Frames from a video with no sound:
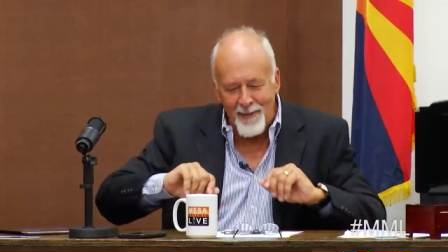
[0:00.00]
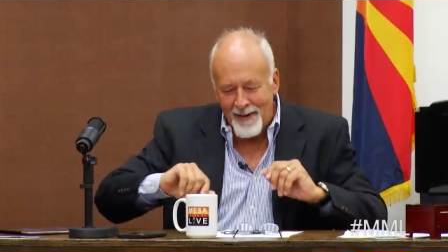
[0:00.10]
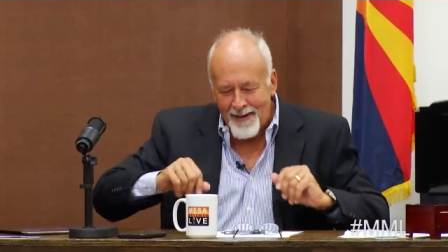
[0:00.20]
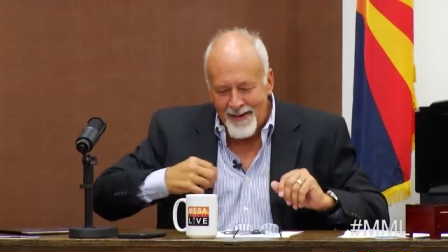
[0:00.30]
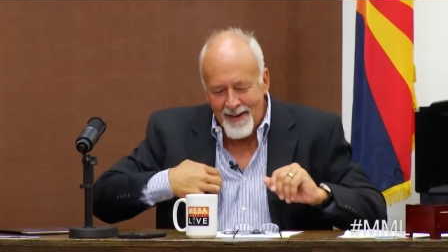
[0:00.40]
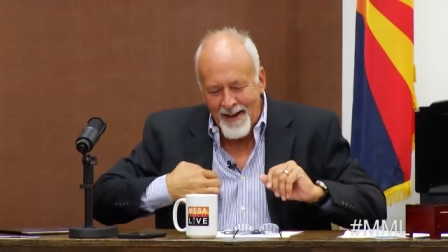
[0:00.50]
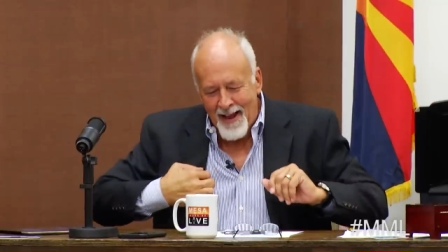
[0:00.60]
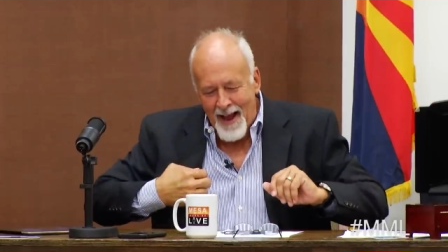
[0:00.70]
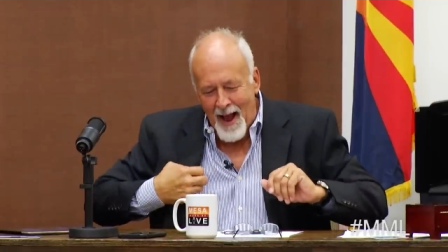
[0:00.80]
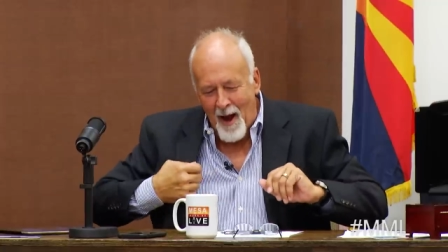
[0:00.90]
there.
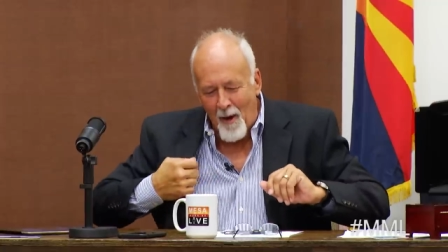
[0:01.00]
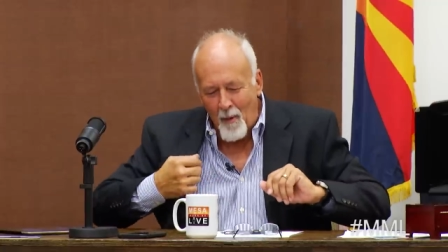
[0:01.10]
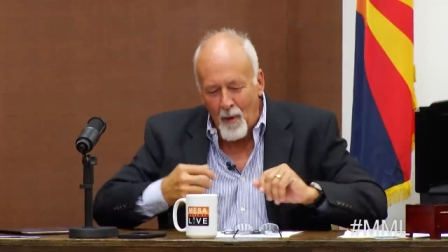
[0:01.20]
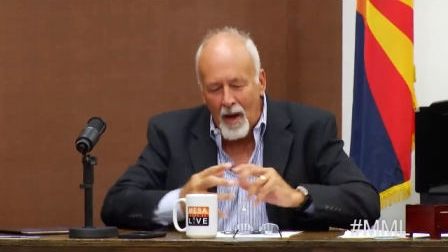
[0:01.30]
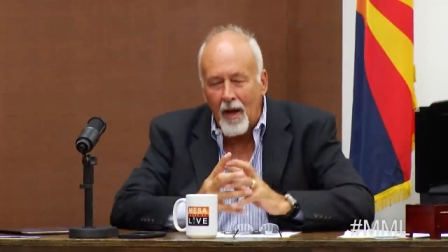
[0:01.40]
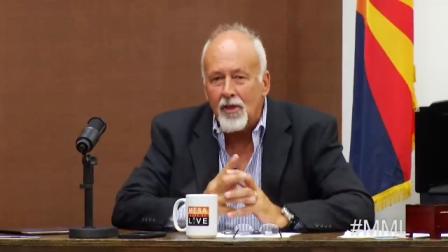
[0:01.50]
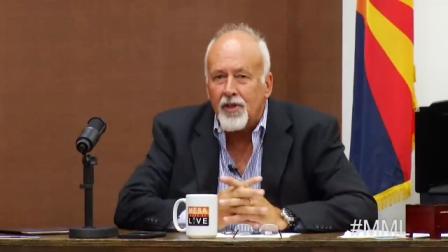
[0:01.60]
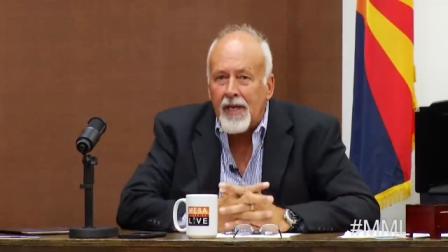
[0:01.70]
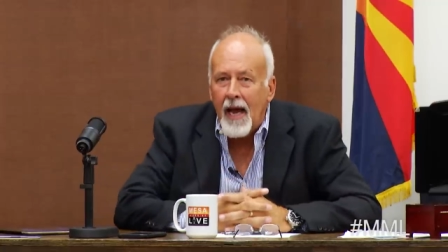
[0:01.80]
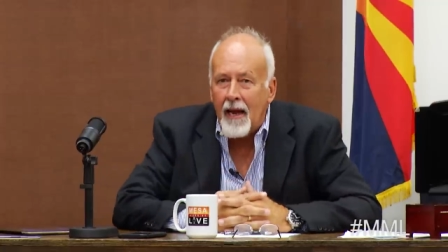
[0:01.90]
Well,
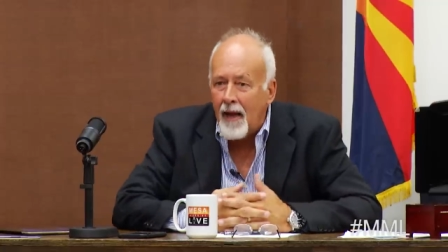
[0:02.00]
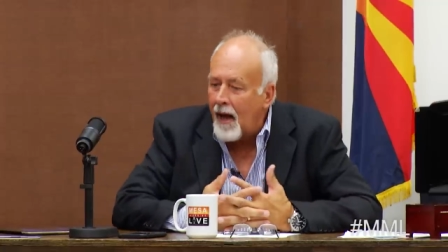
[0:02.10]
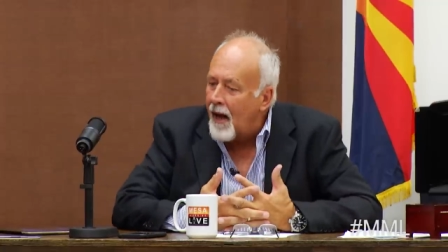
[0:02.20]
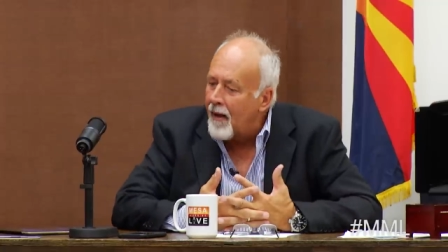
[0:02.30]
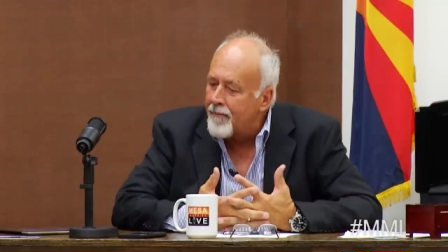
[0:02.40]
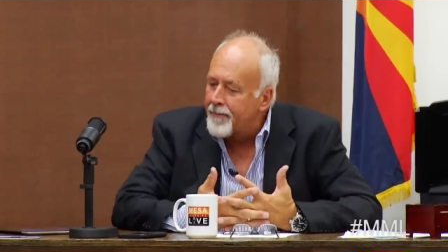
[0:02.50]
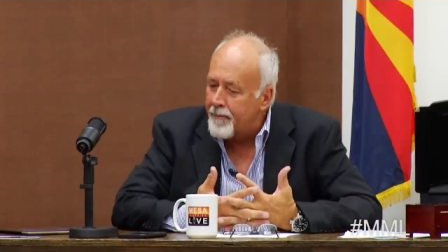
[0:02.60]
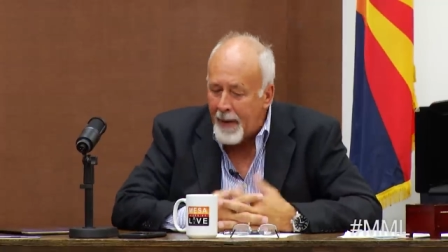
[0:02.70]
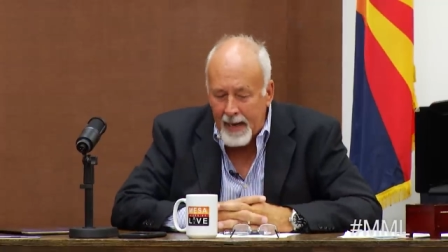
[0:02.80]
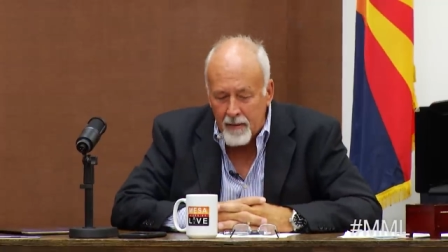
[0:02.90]
Scott,
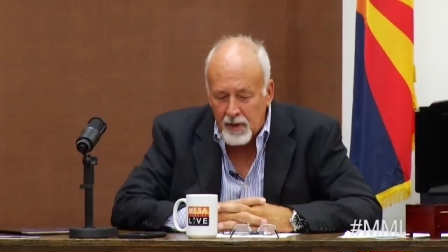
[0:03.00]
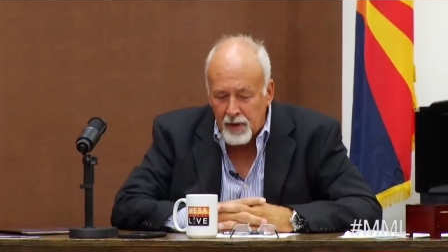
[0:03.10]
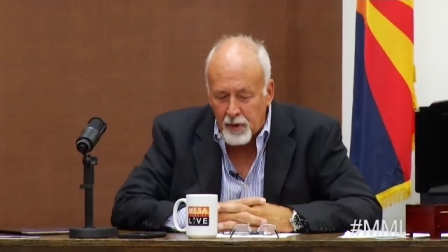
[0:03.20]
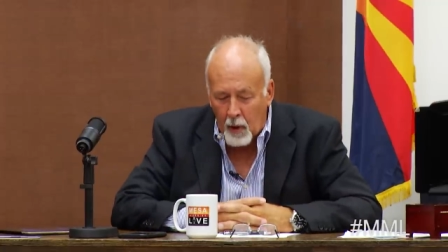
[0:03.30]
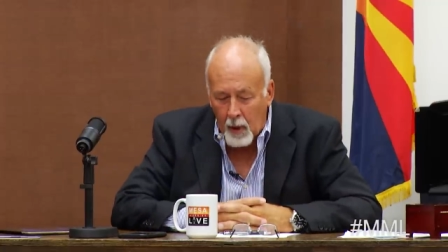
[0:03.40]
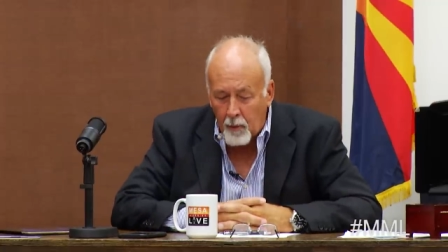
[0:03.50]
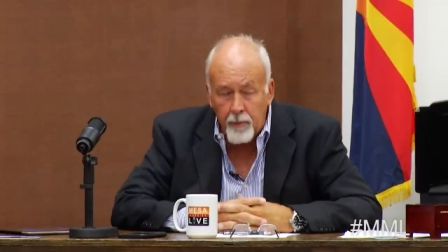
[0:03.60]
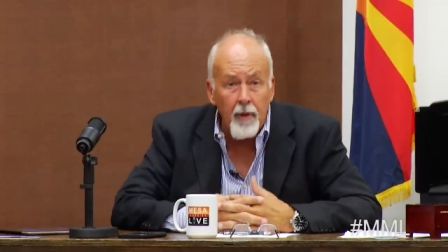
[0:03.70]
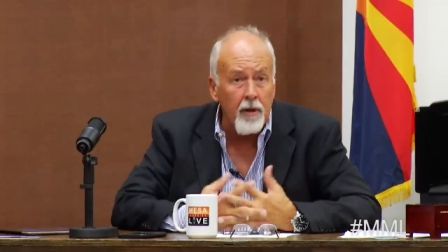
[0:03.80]
man, this is cool.